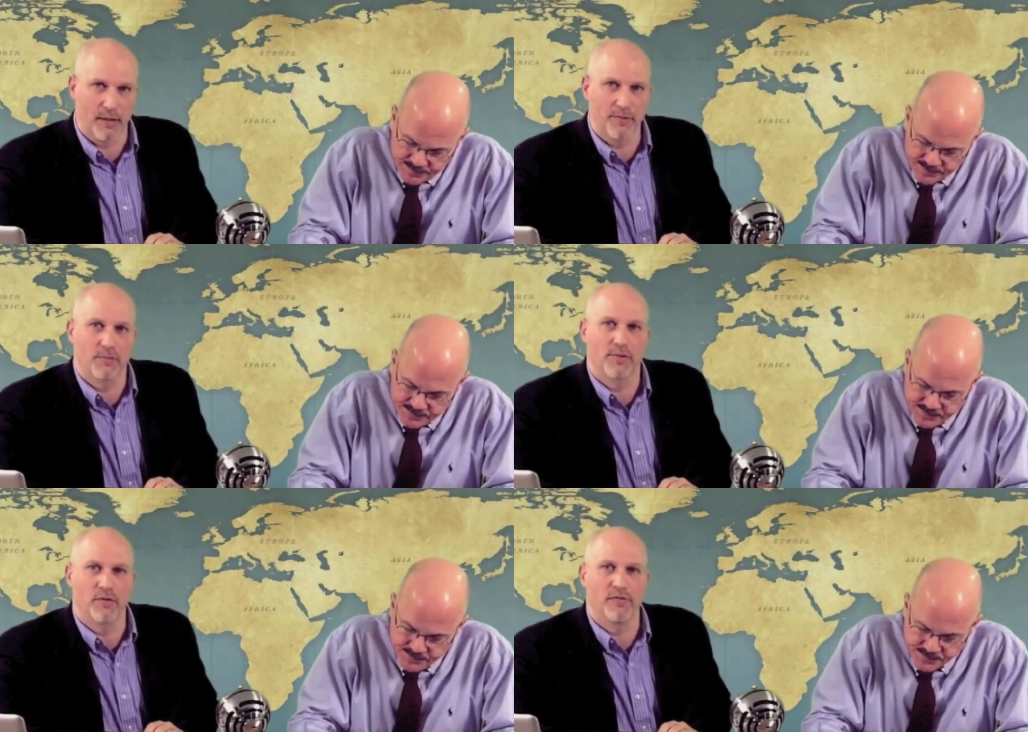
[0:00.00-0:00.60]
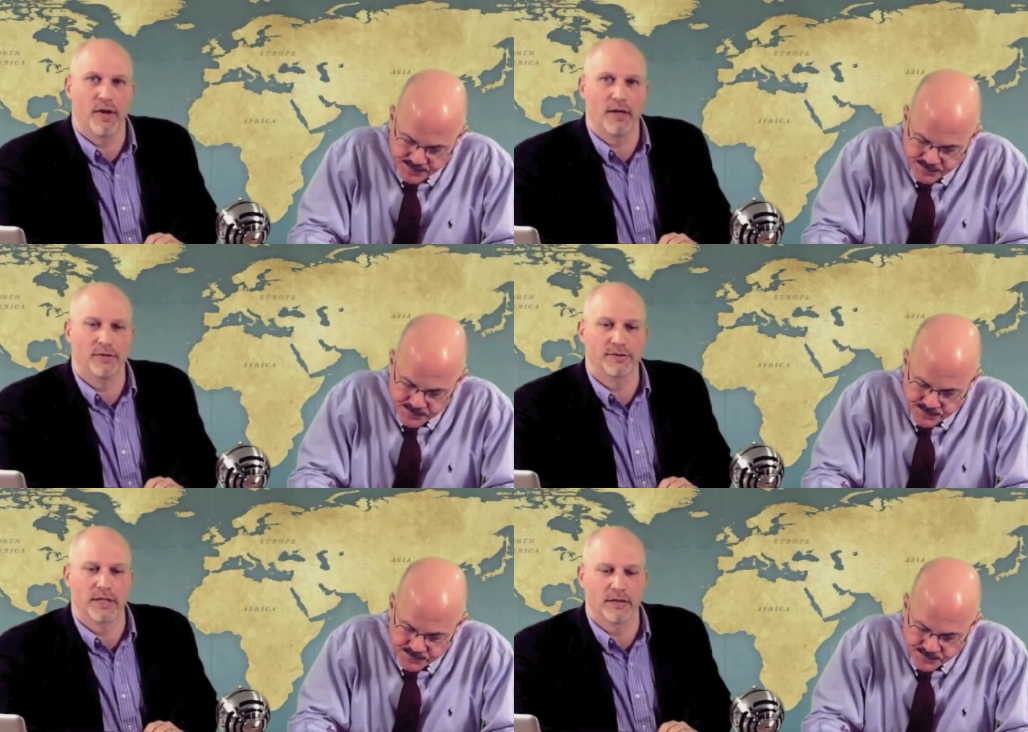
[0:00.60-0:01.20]
Speaker 1: up your
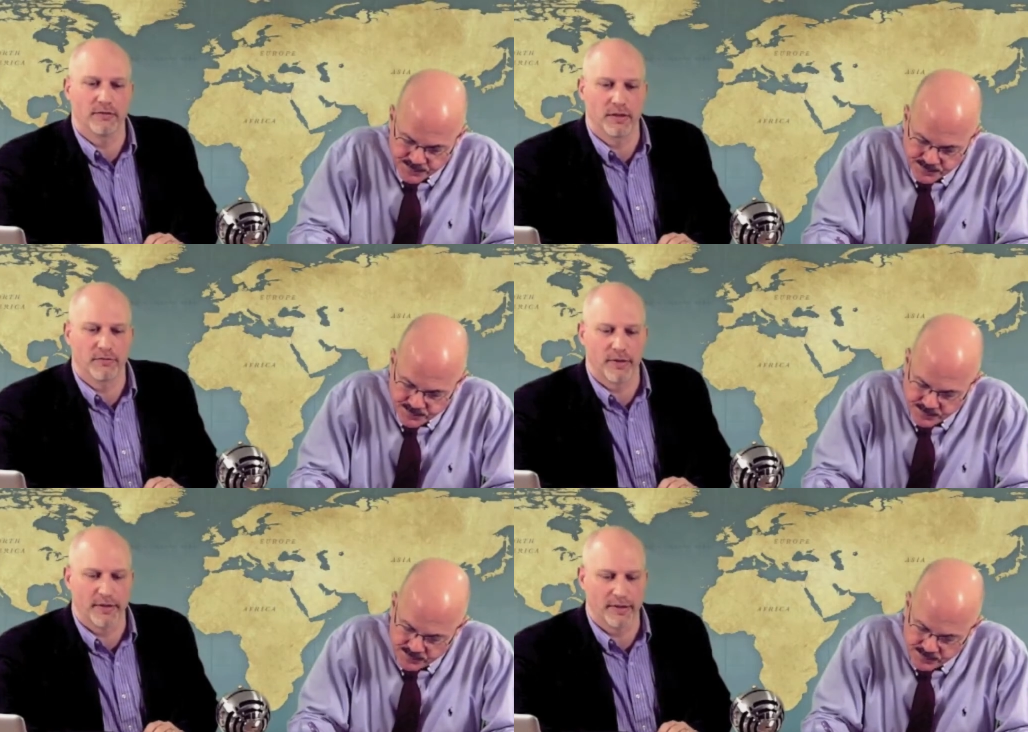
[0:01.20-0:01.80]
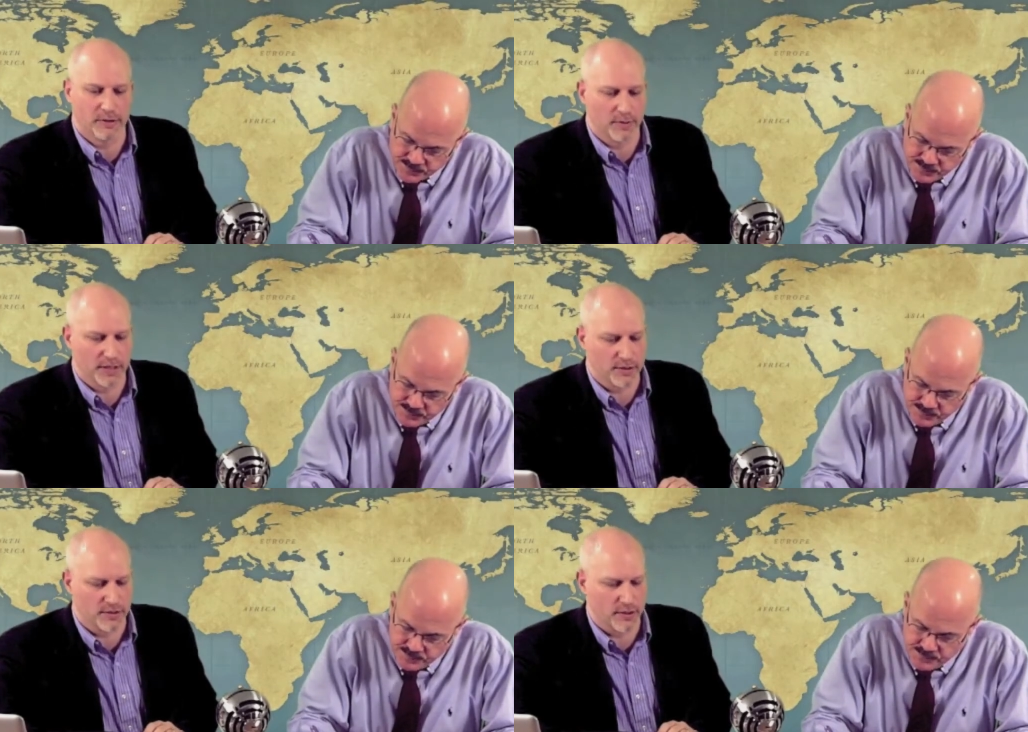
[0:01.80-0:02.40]
profiles on, on various
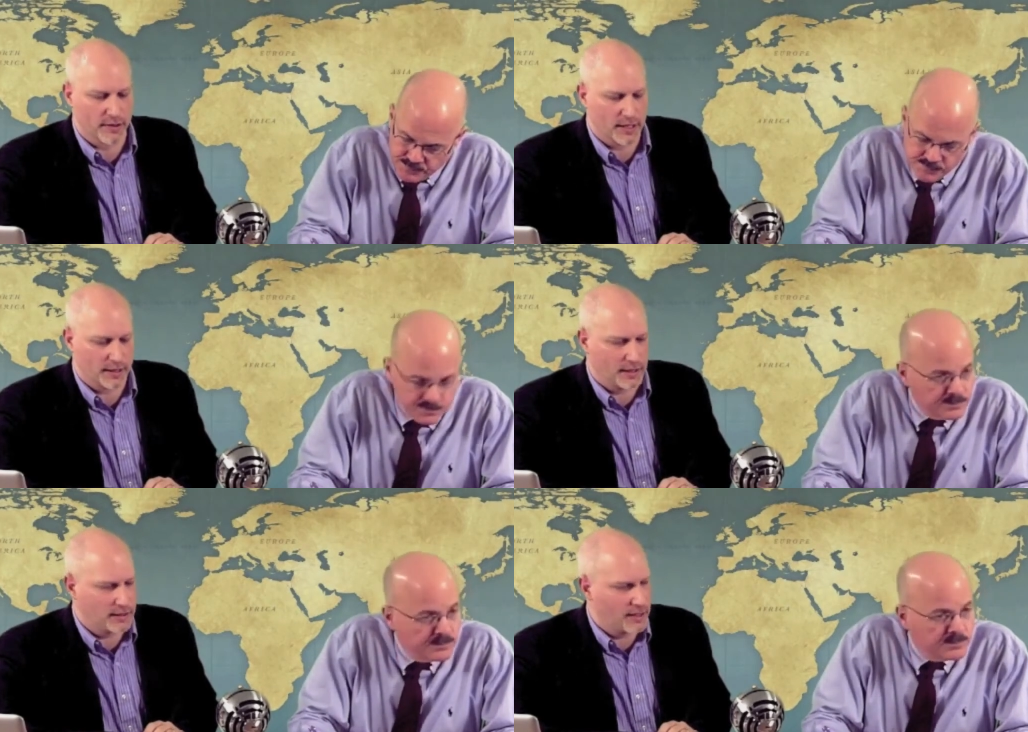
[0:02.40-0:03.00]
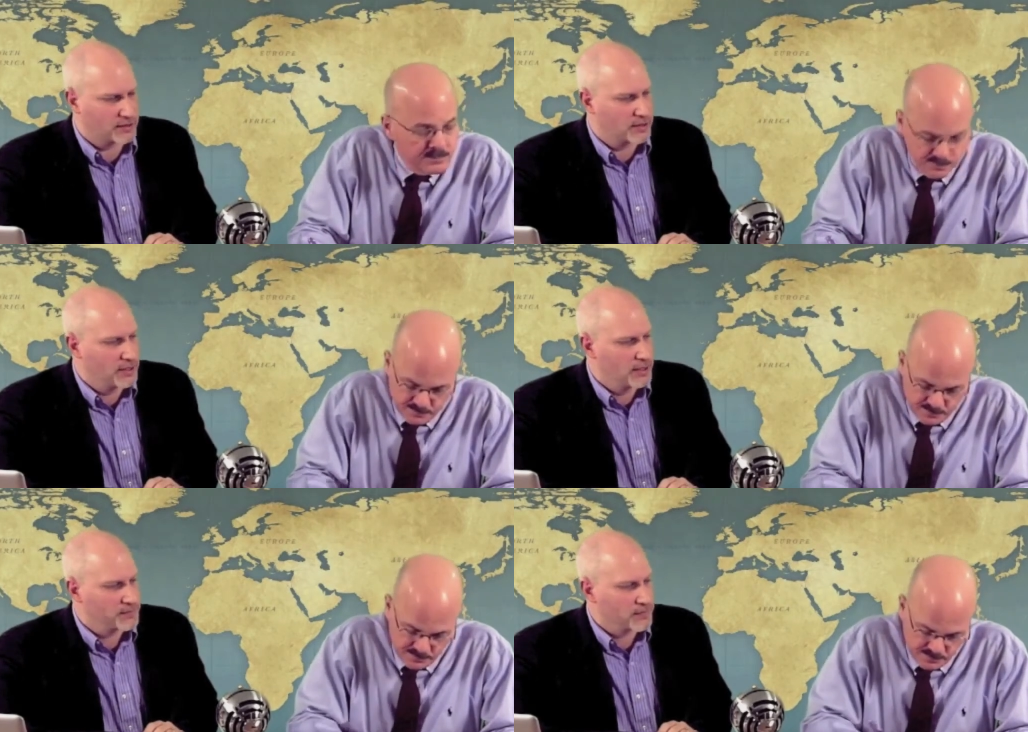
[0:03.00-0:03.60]
places that are getting indexed.
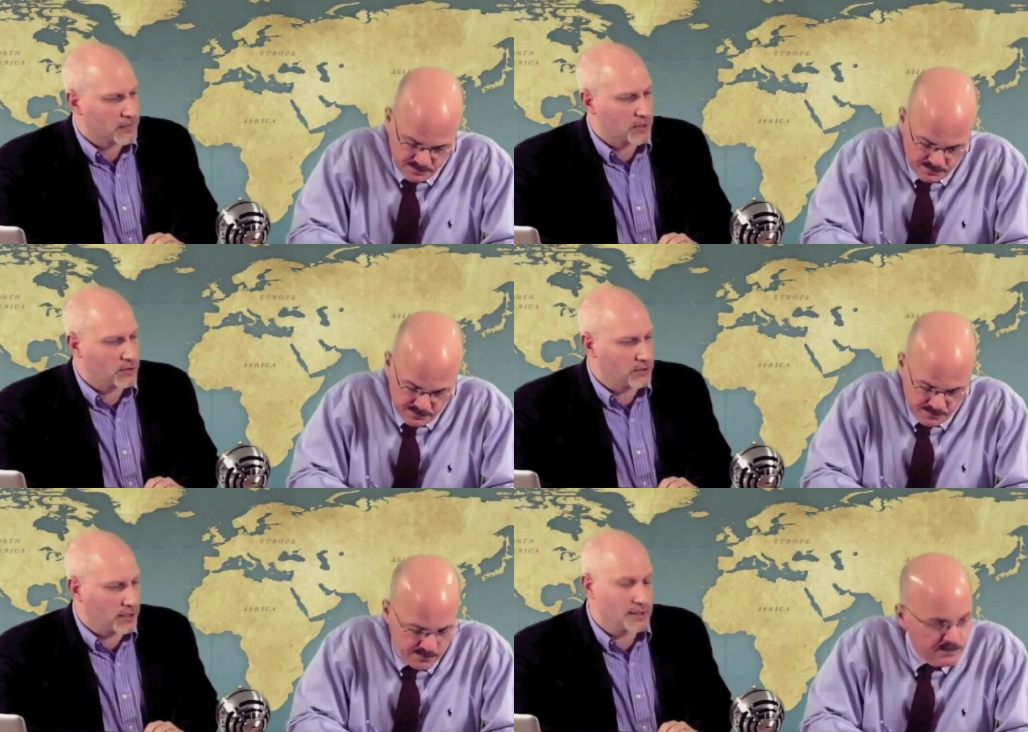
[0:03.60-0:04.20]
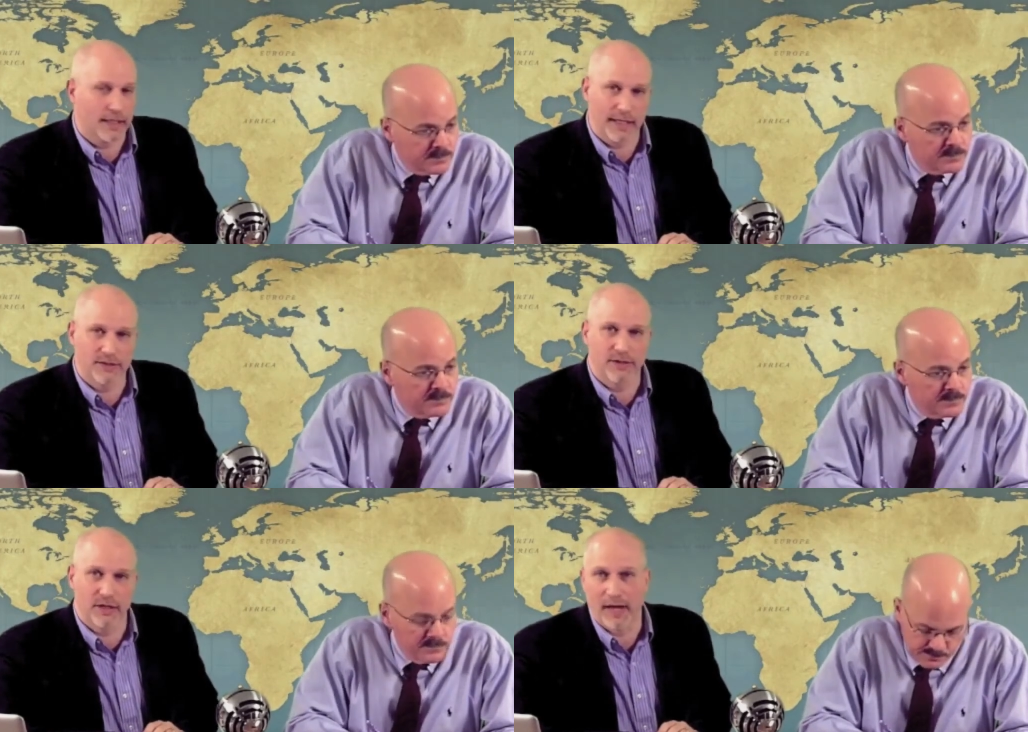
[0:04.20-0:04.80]
You need to
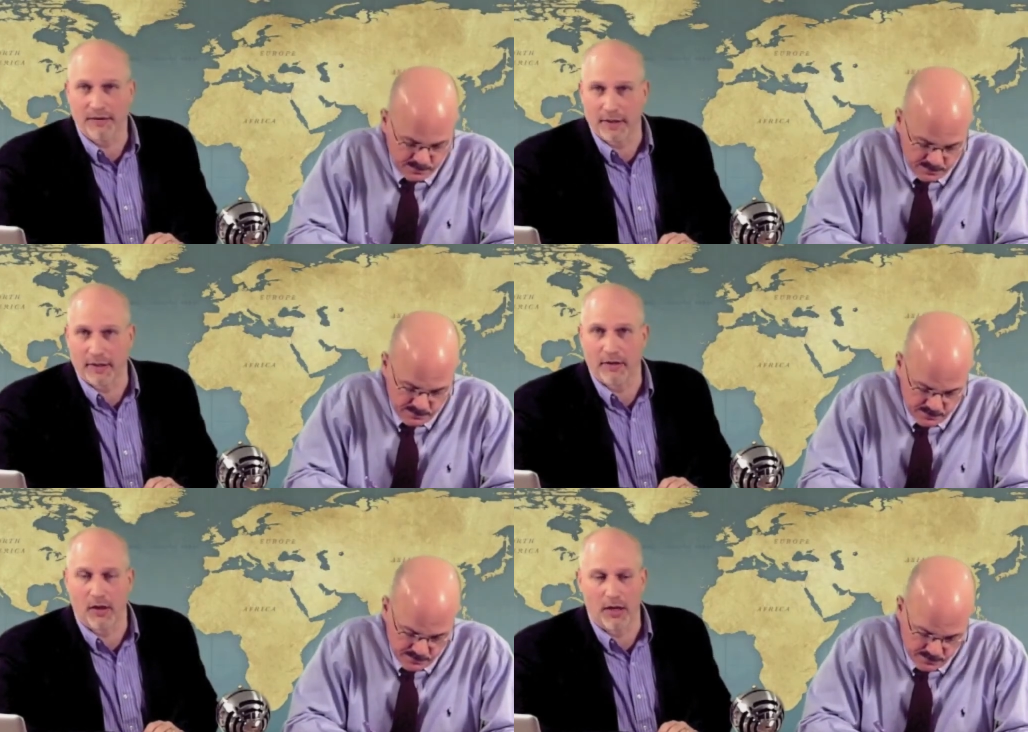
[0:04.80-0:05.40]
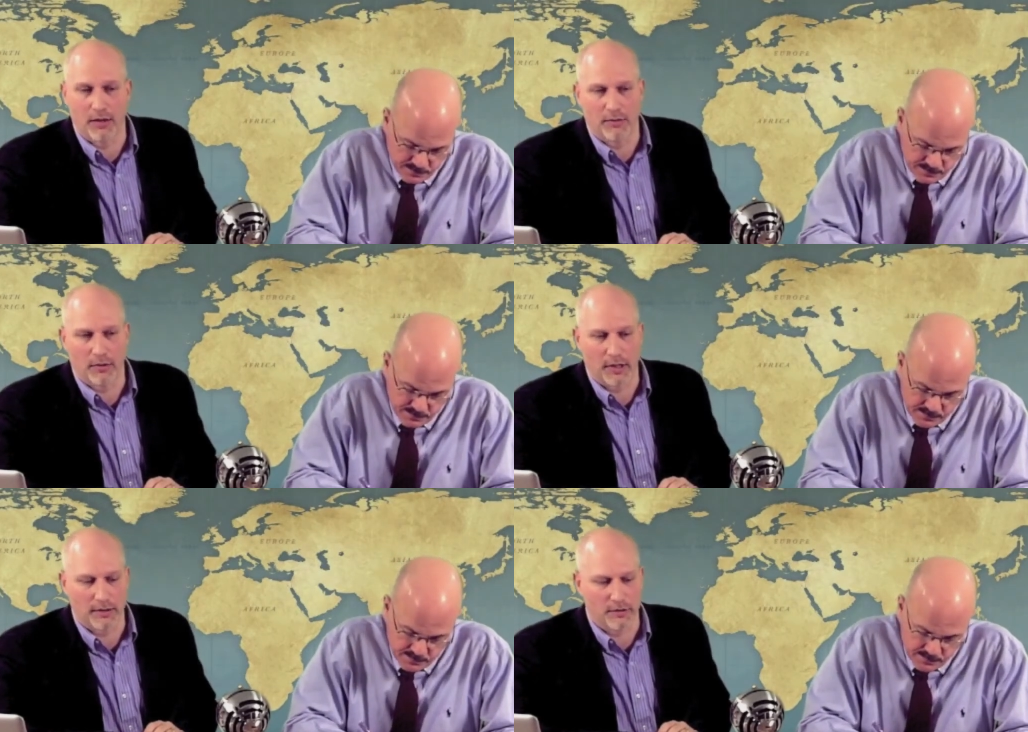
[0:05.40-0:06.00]
get stuff out there, uh,
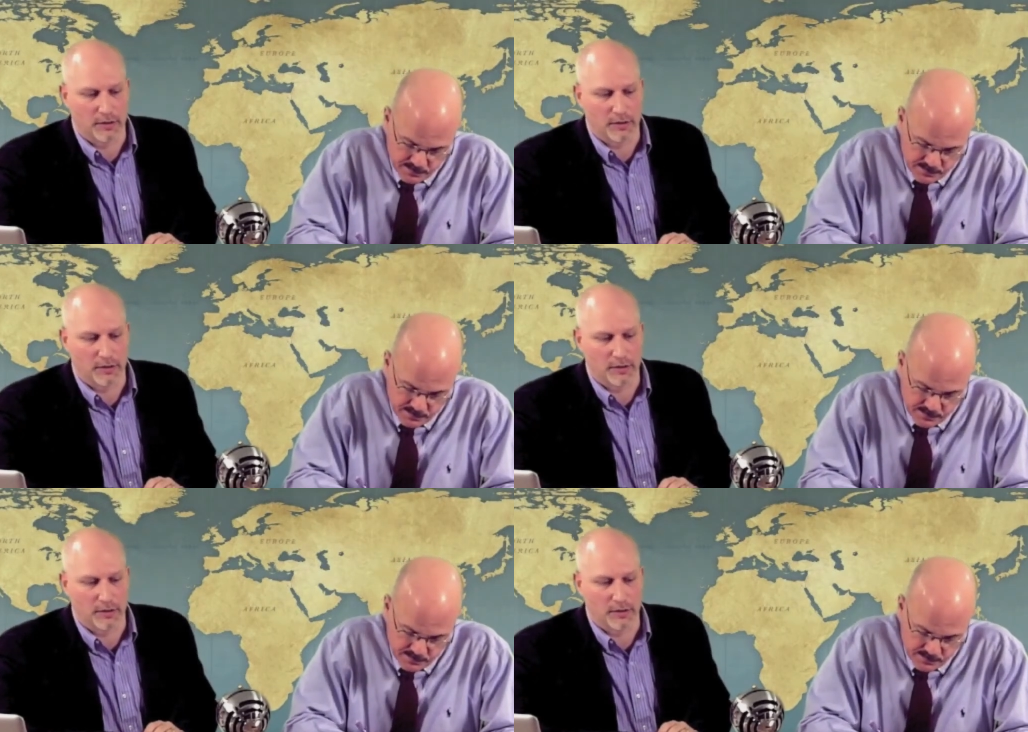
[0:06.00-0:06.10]
and you